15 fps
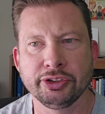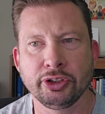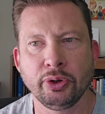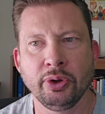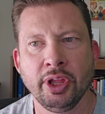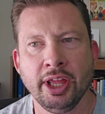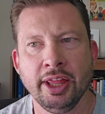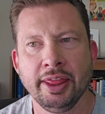And
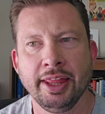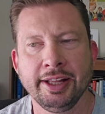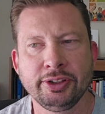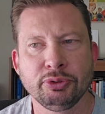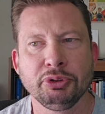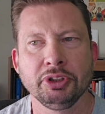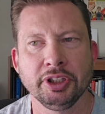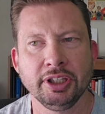so
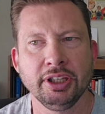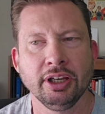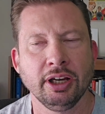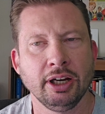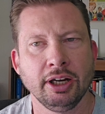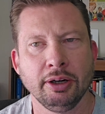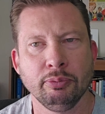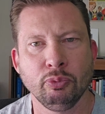that's
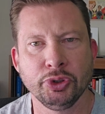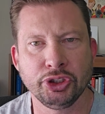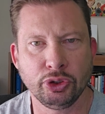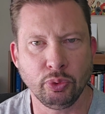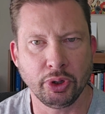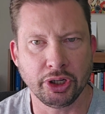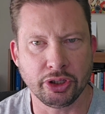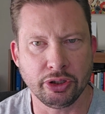really
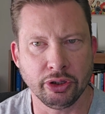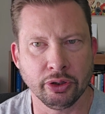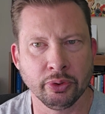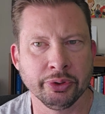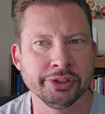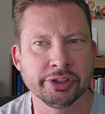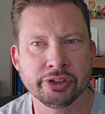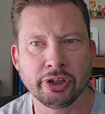what you want to
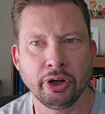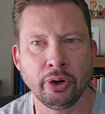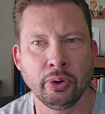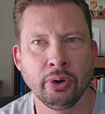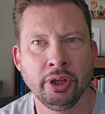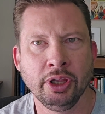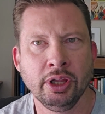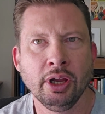do. And
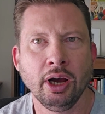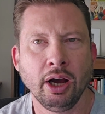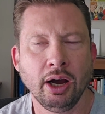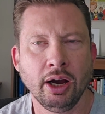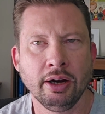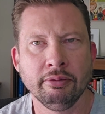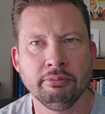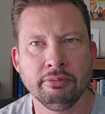so
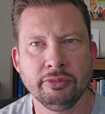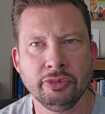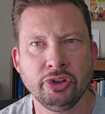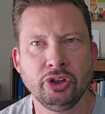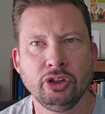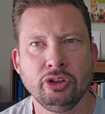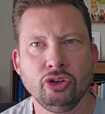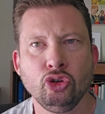um,
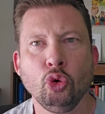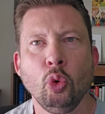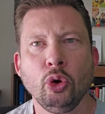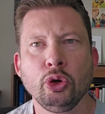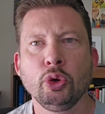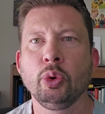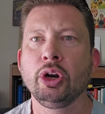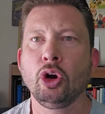
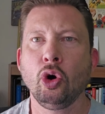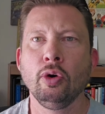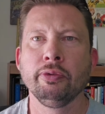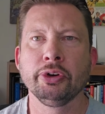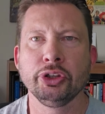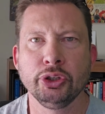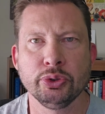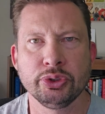don't want
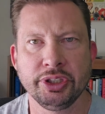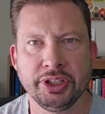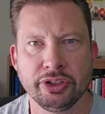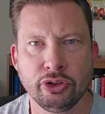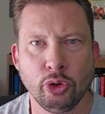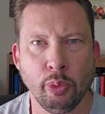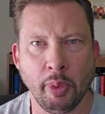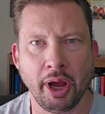to overuse
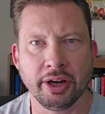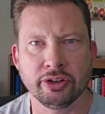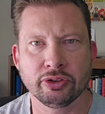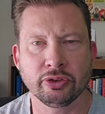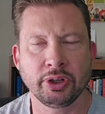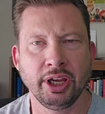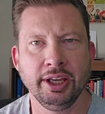these too much.